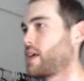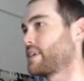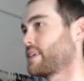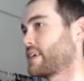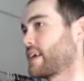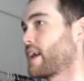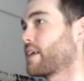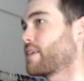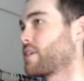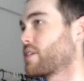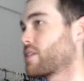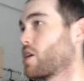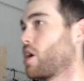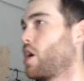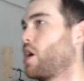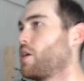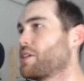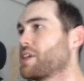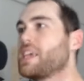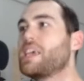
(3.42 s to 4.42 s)
as I guess it's
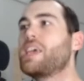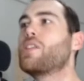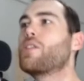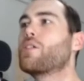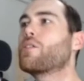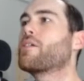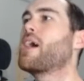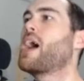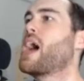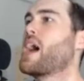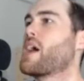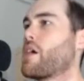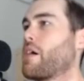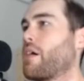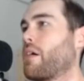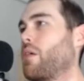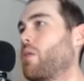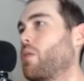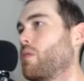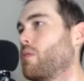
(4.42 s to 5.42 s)
called, Either
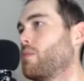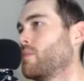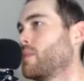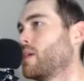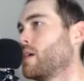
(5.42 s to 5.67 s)
IO.